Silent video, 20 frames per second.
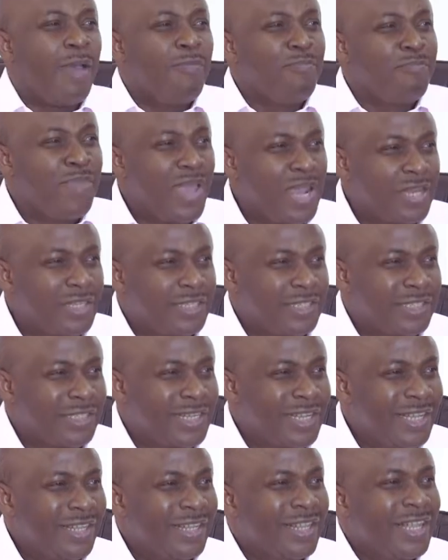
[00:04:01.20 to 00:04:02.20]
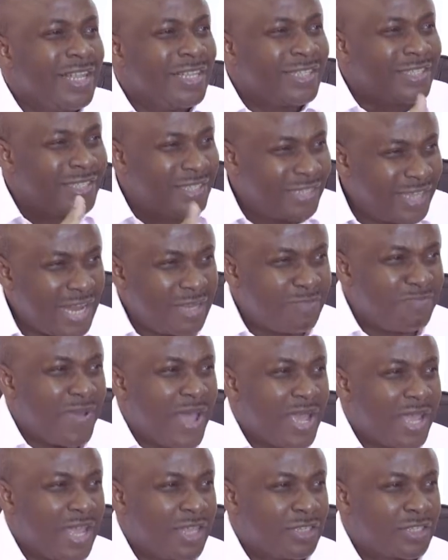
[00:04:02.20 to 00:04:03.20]
And better still,
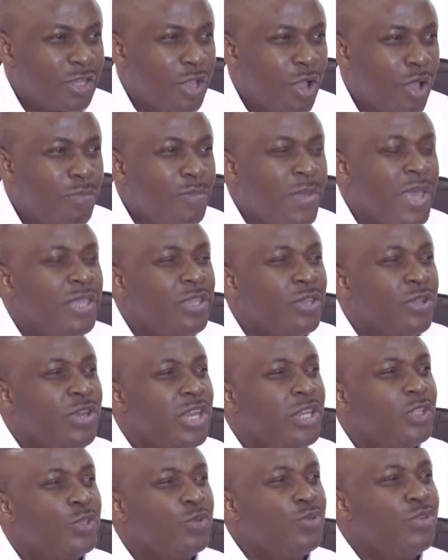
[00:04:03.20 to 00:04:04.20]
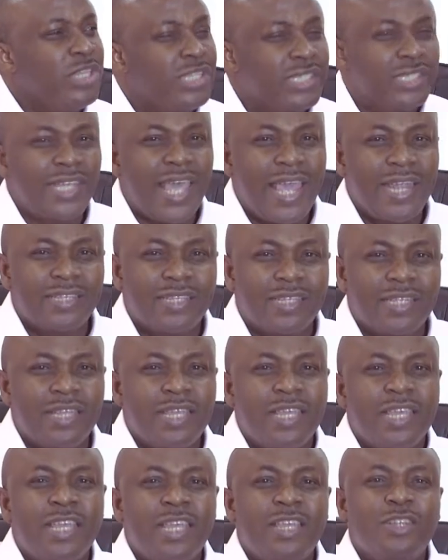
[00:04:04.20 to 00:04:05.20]
setback has come. You need to reset
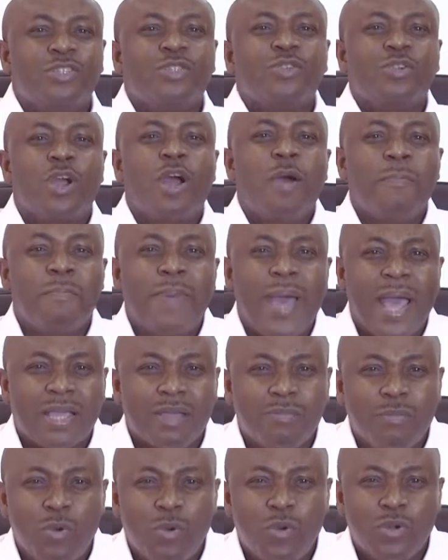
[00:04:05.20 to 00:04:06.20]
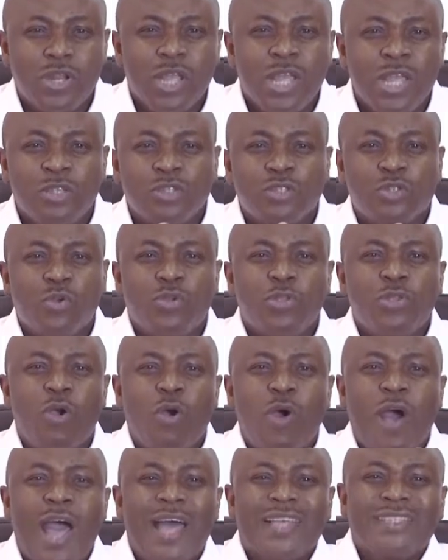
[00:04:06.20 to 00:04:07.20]
into comeback mode. So
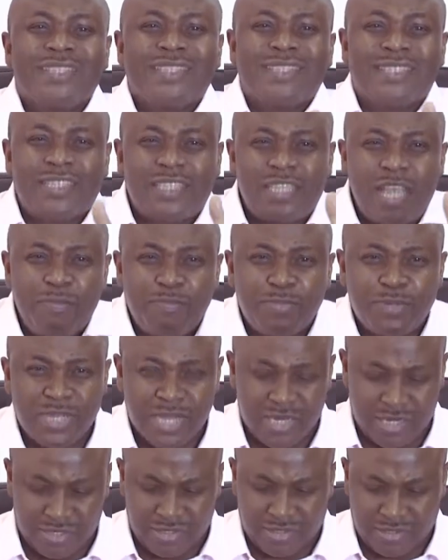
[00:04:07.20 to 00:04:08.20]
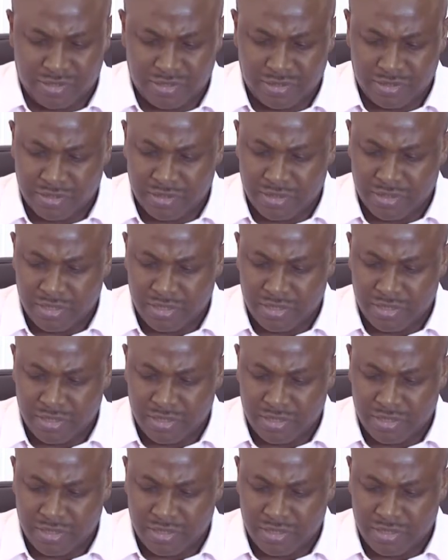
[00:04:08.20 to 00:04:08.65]
your acceptance